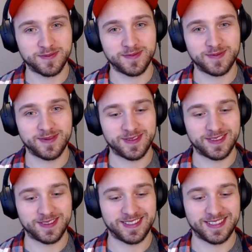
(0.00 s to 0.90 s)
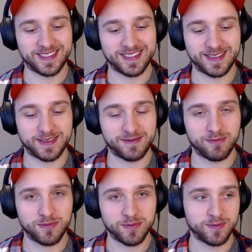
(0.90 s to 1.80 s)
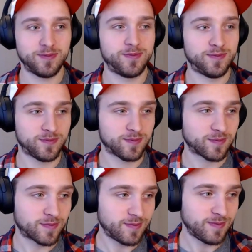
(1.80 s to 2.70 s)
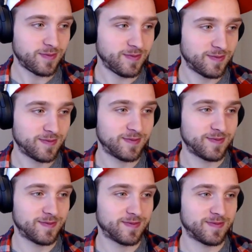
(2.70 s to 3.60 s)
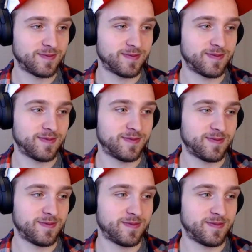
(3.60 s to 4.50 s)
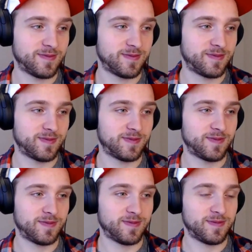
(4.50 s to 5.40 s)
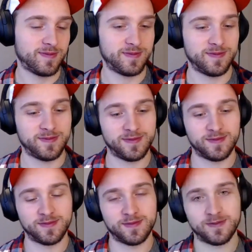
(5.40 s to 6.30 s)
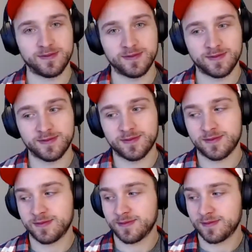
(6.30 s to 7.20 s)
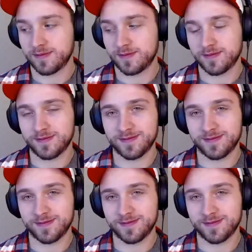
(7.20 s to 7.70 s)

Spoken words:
(not speaking)